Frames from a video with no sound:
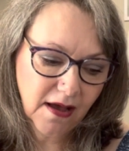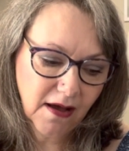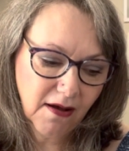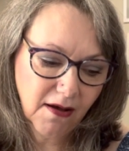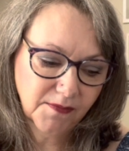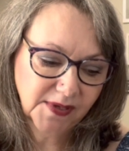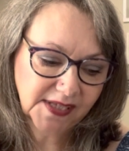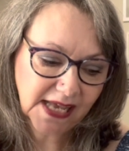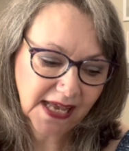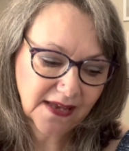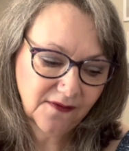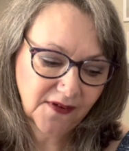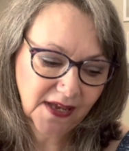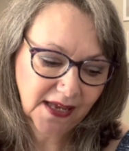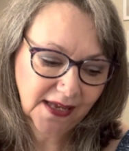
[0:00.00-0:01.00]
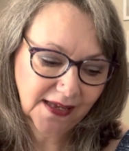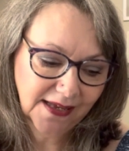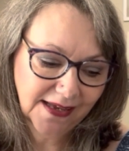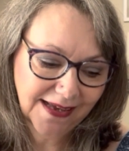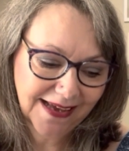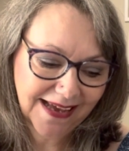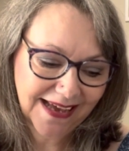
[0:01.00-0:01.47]
I'm
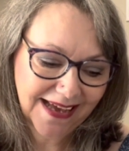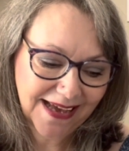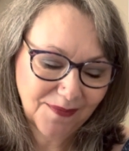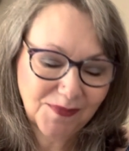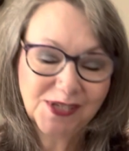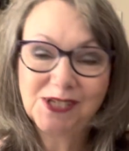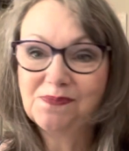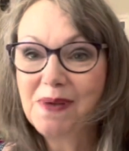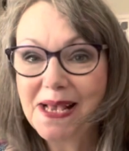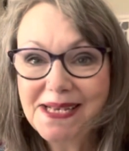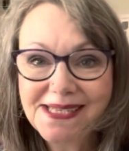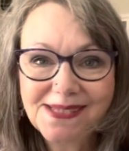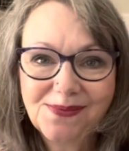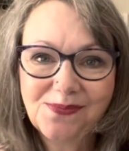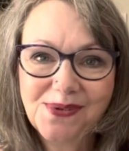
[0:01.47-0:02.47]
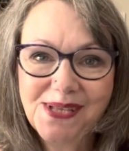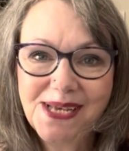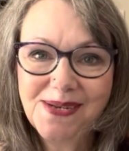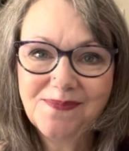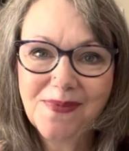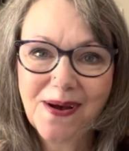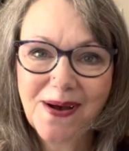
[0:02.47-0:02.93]
saving space
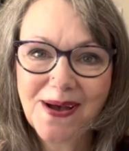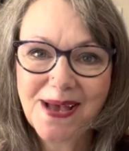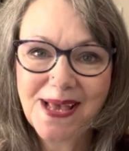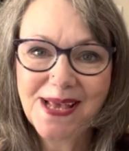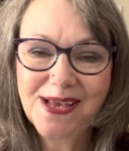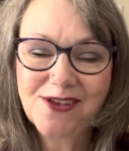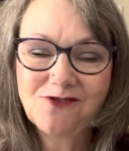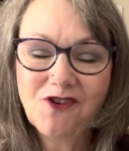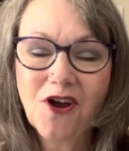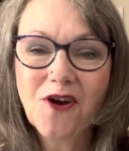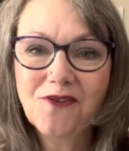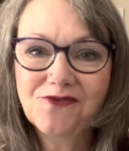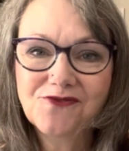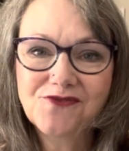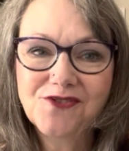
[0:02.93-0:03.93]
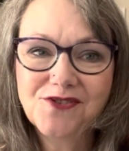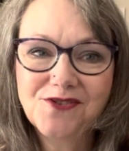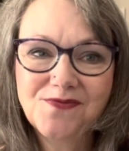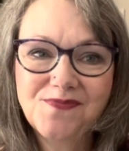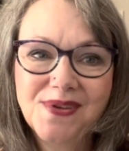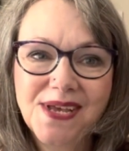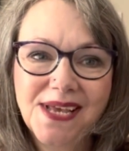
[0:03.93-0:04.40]
within my craft
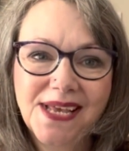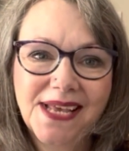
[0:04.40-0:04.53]
room,